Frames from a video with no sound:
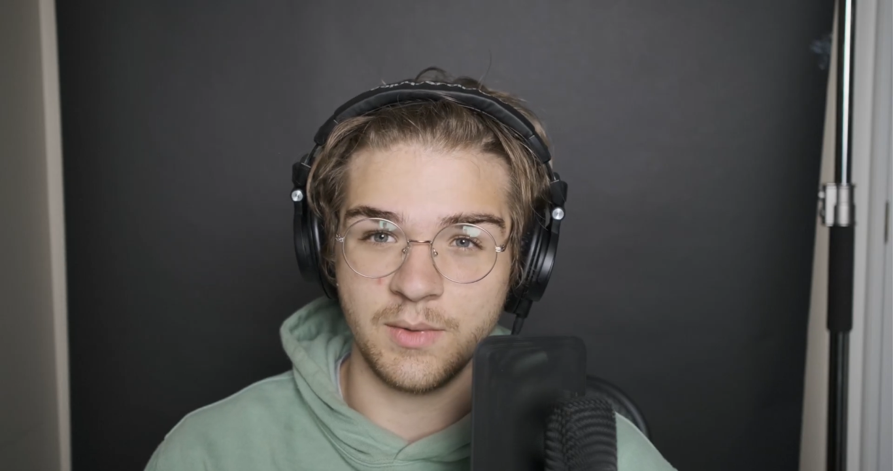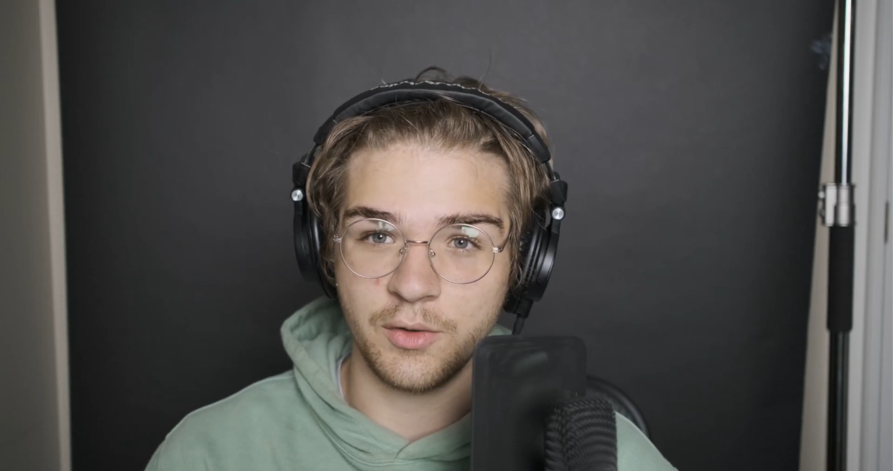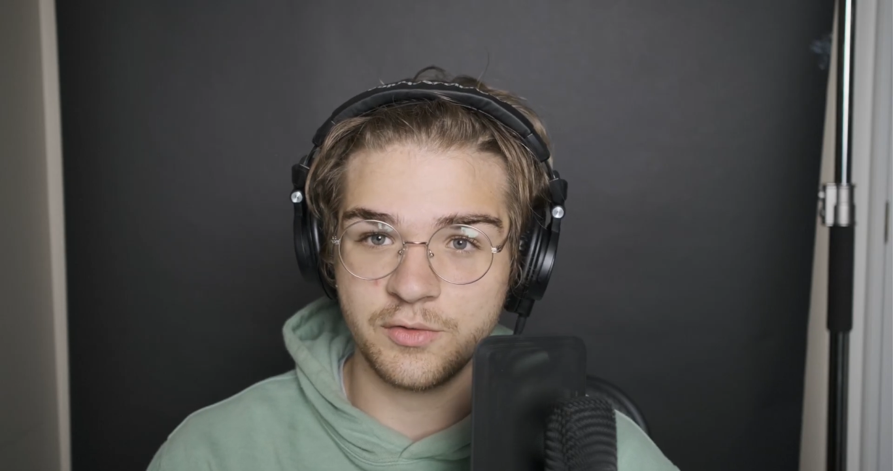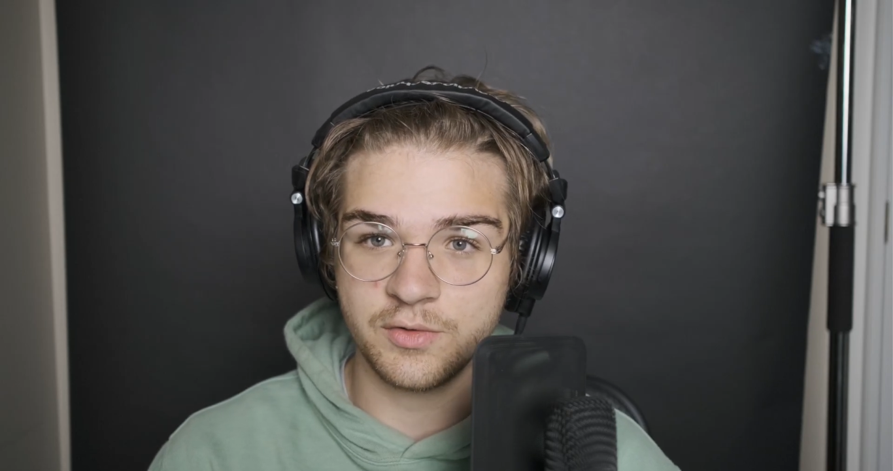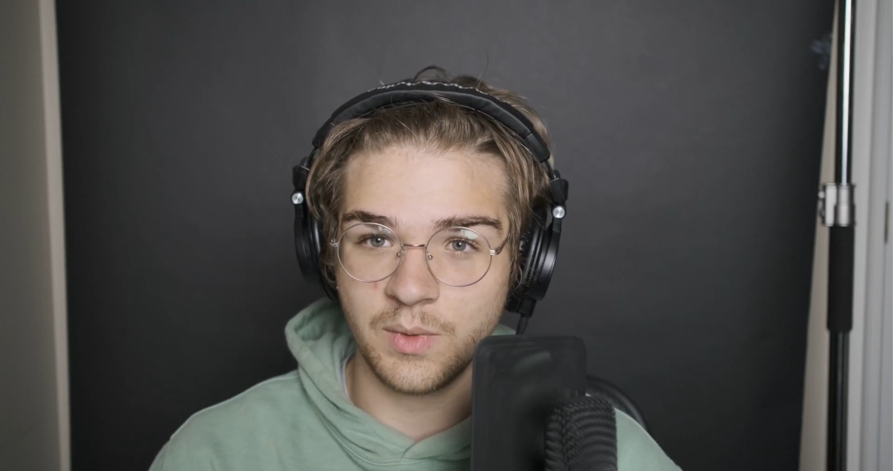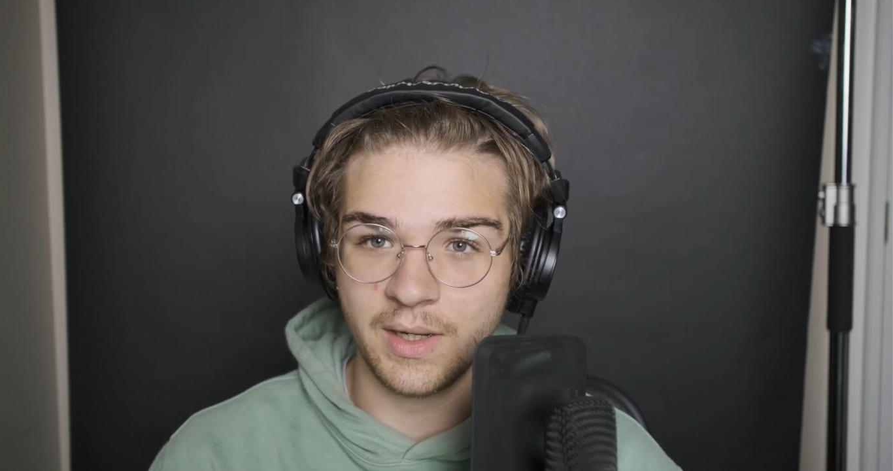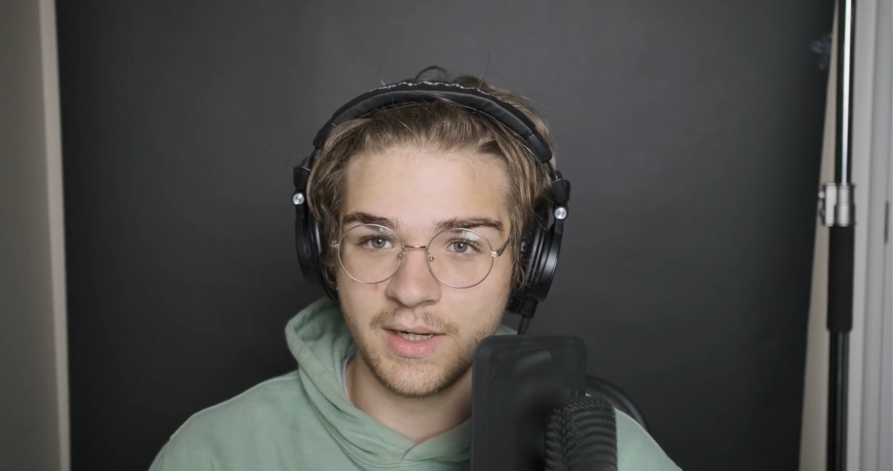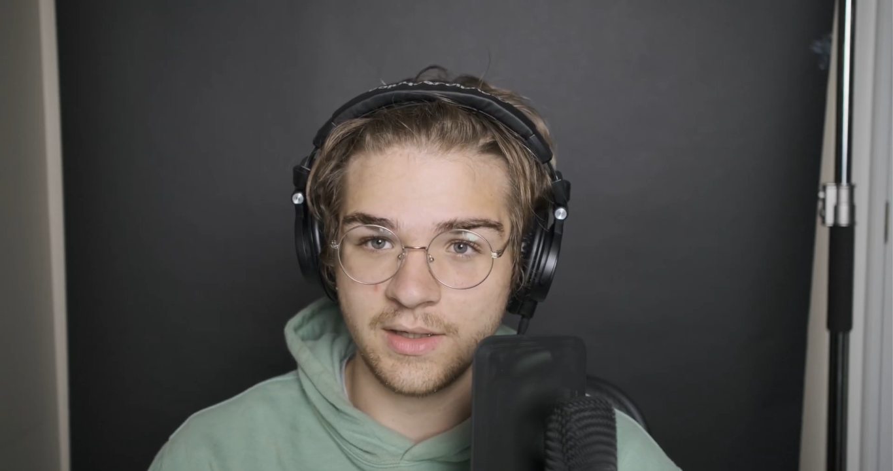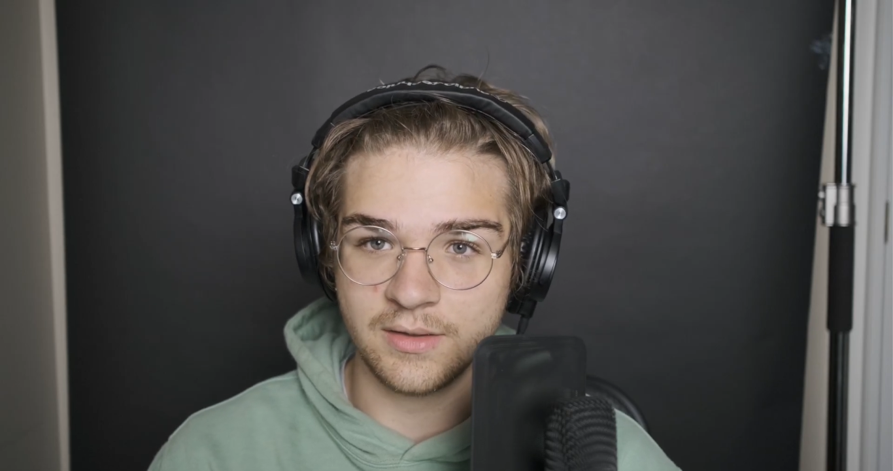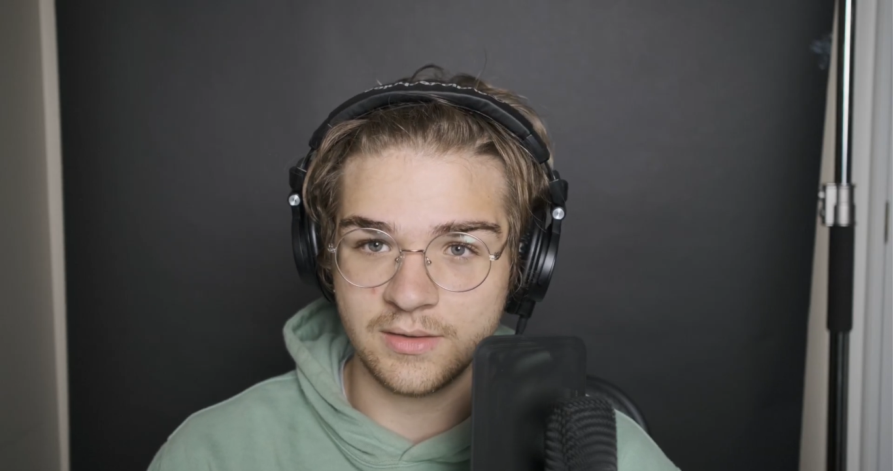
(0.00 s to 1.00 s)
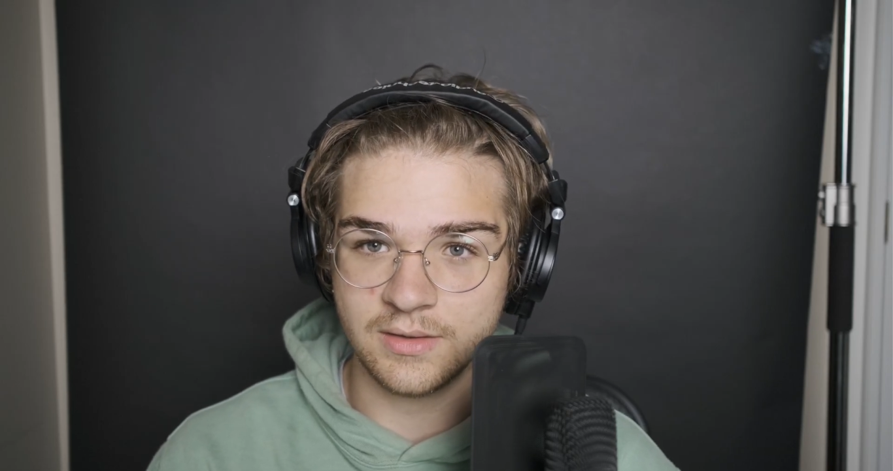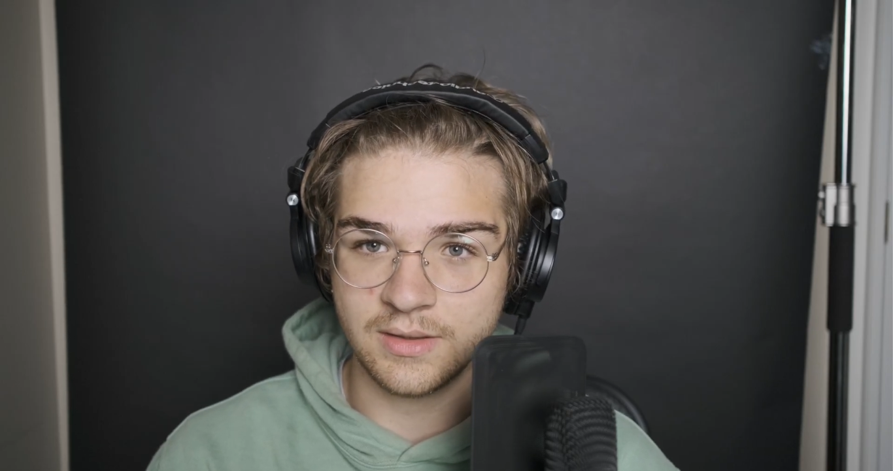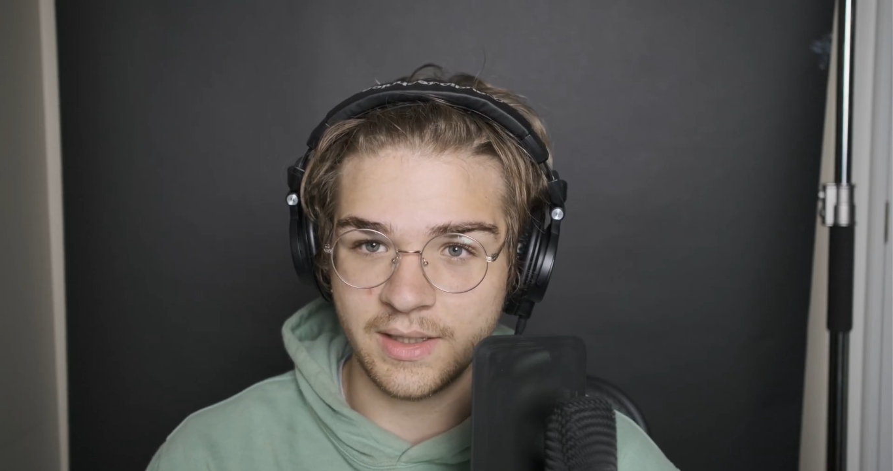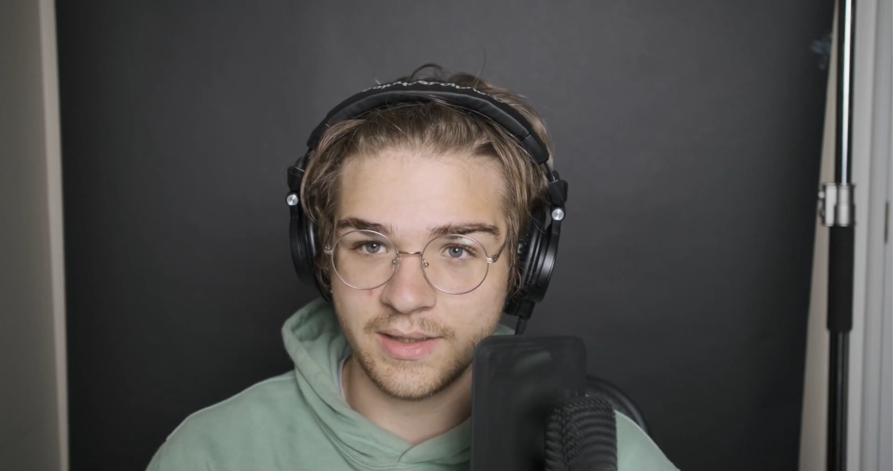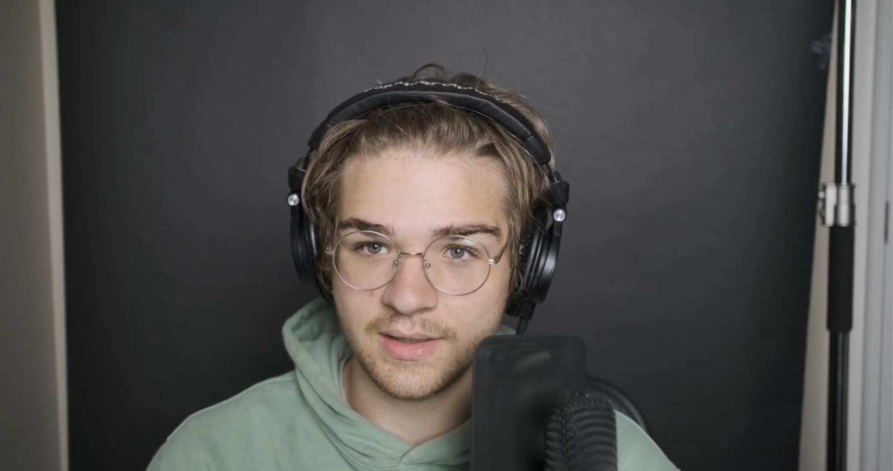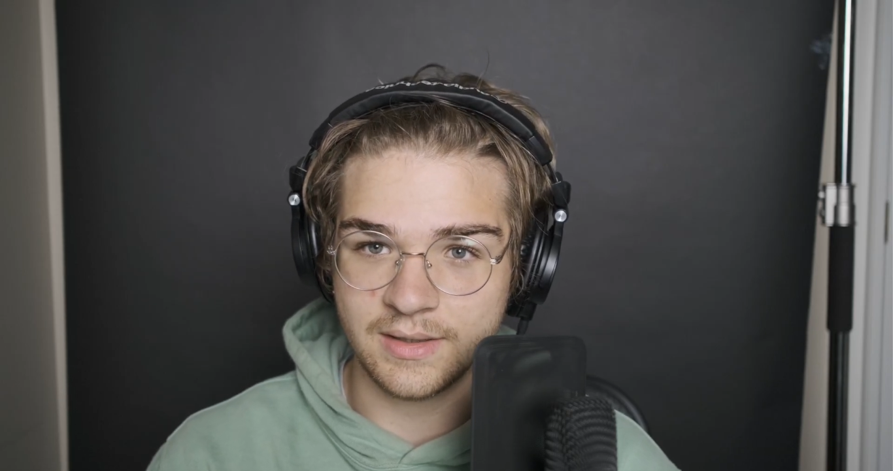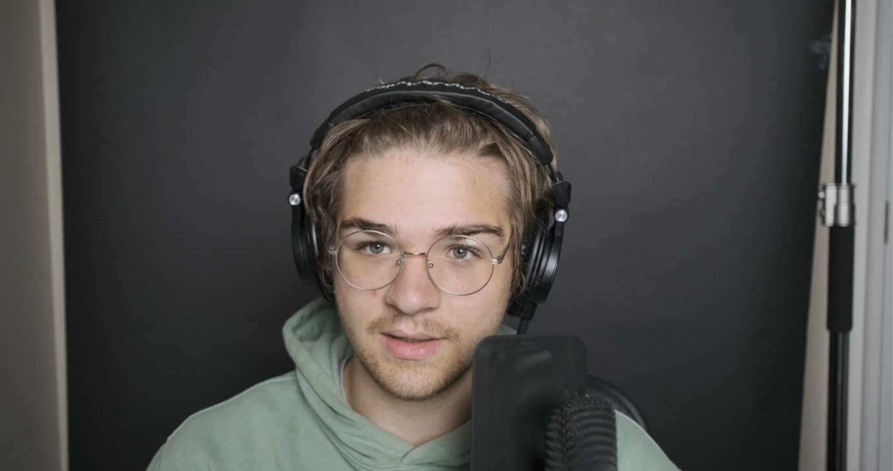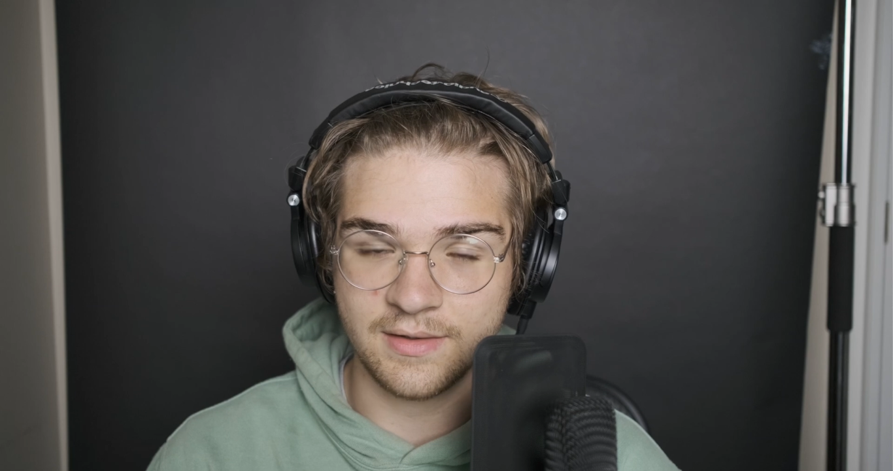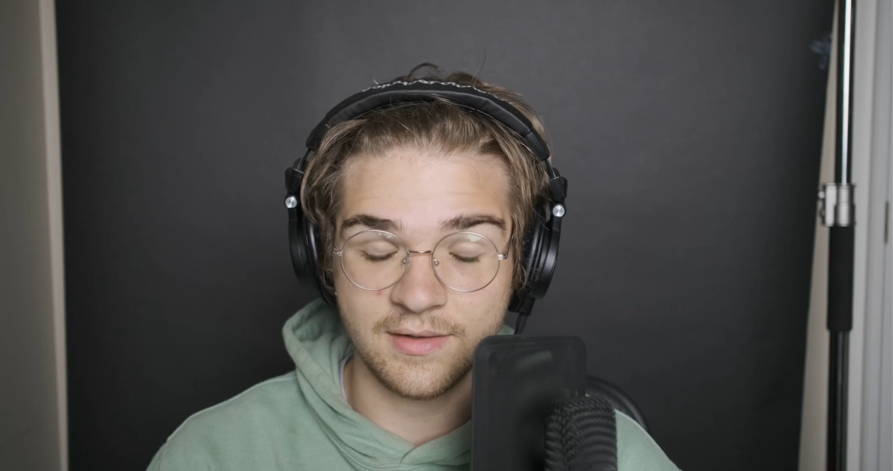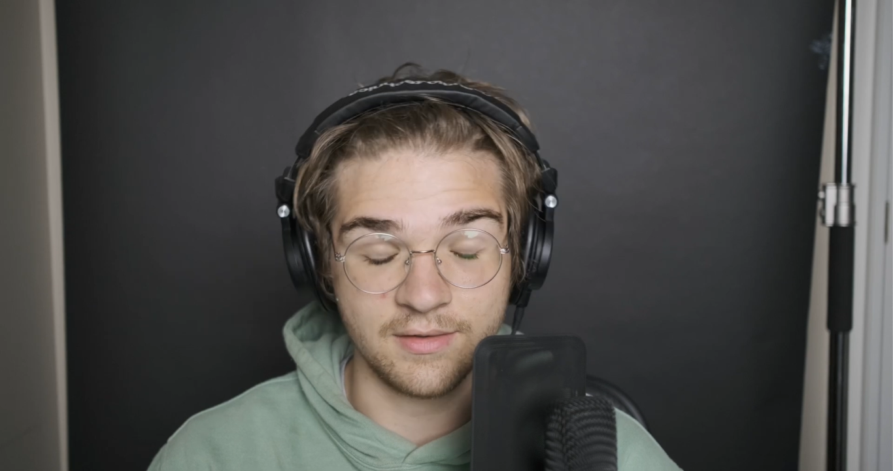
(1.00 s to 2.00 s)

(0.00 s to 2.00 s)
most wide-angle Leica lenses,